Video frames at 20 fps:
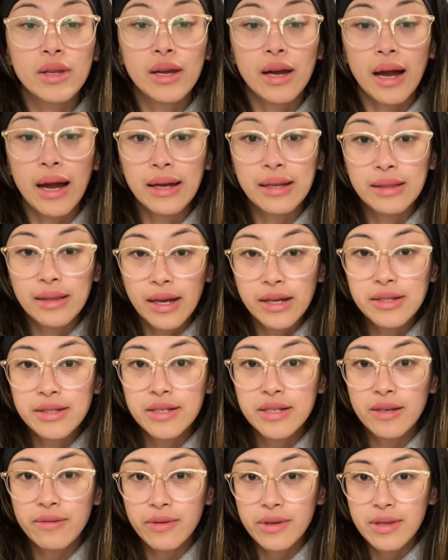I'd like to
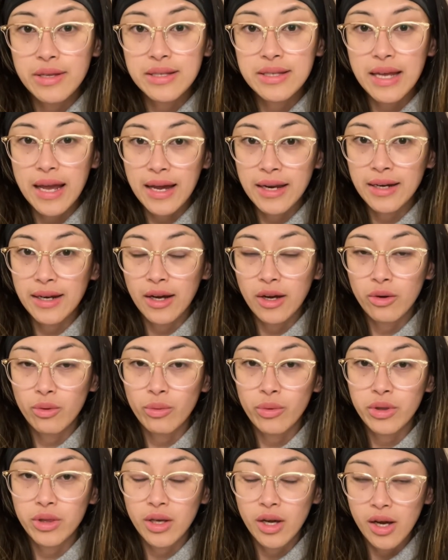give you this handout
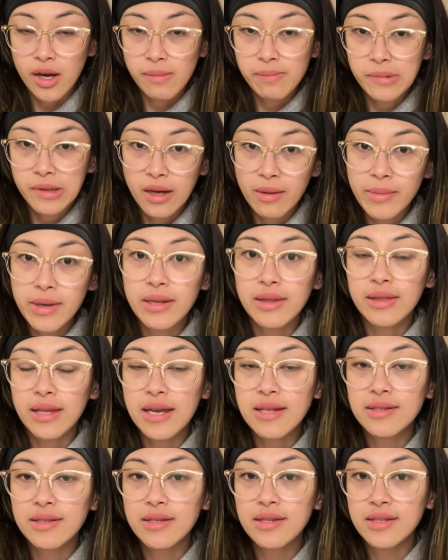with the upcoming
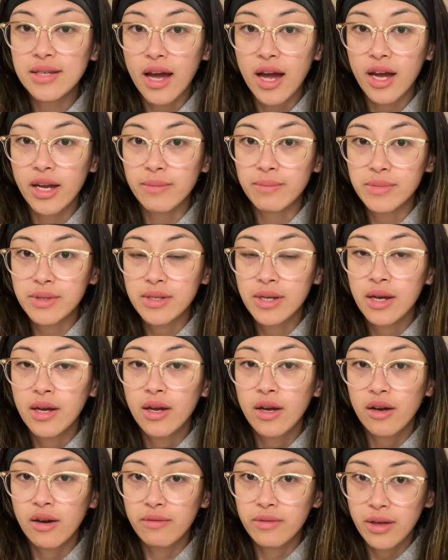dates and times
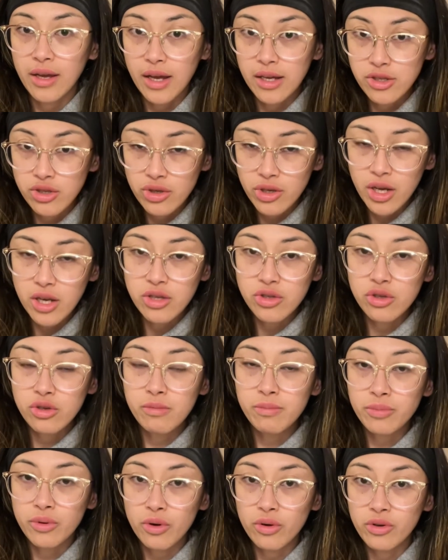of the educational
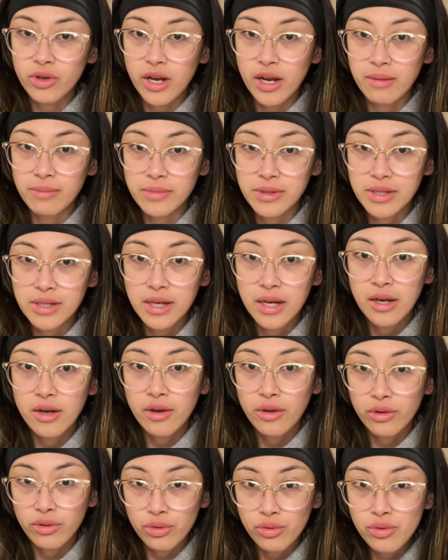programs
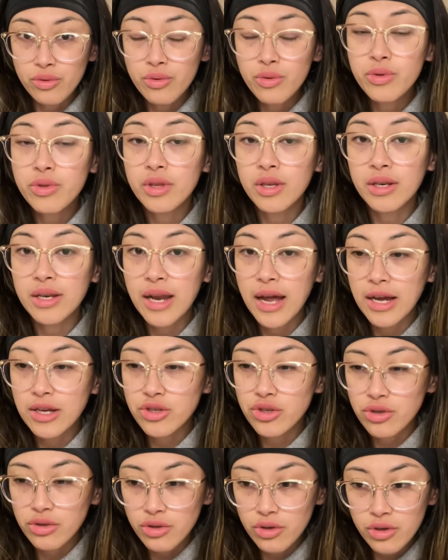through the
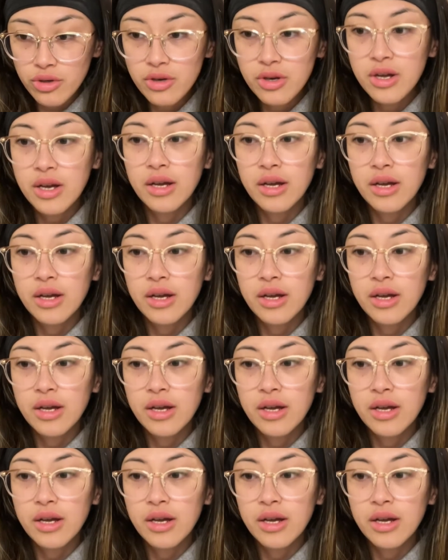National